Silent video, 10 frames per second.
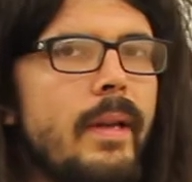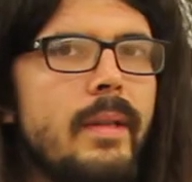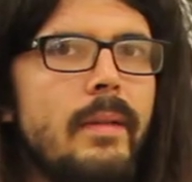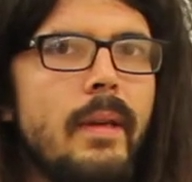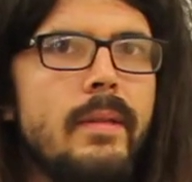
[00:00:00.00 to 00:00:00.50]

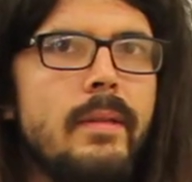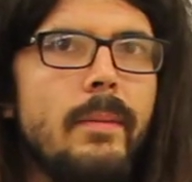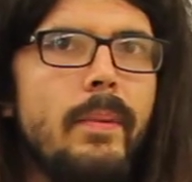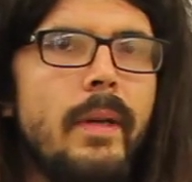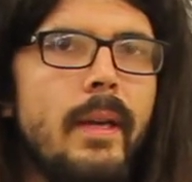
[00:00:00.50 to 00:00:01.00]
that they can still
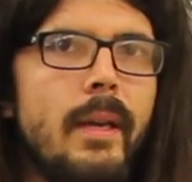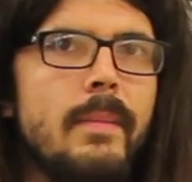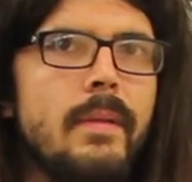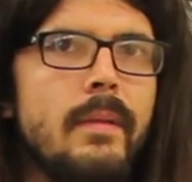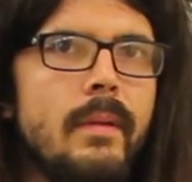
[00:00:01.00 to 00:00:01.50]
play
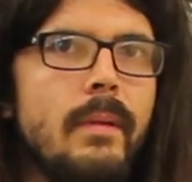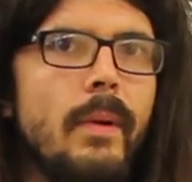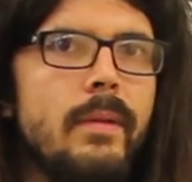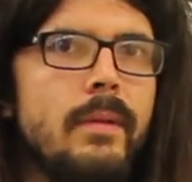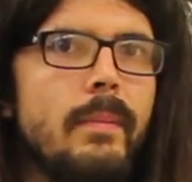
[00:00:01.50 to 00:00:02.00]
games
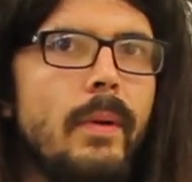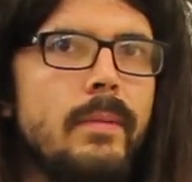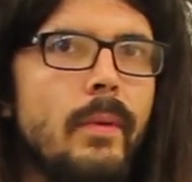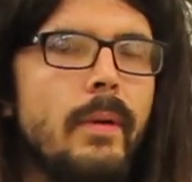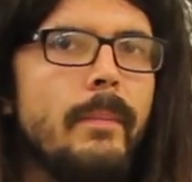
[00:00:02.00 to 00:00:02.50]
post
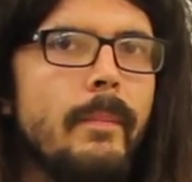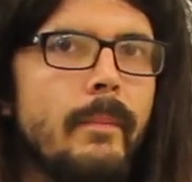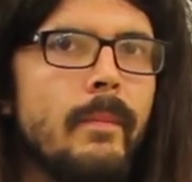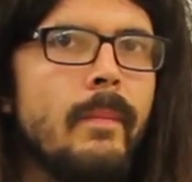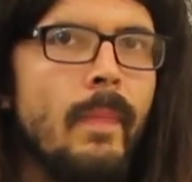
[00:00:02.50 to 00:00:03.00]
mortem.
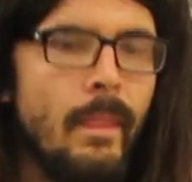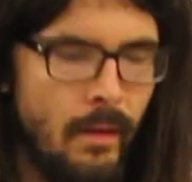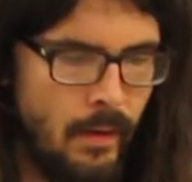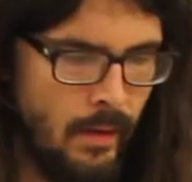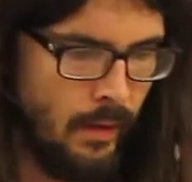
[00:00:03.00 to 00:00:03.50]

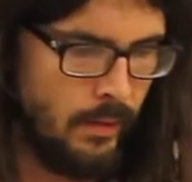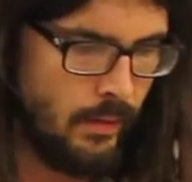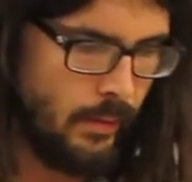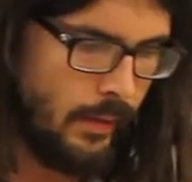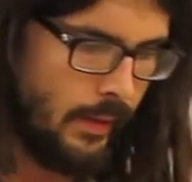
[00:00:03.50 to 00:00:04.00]
So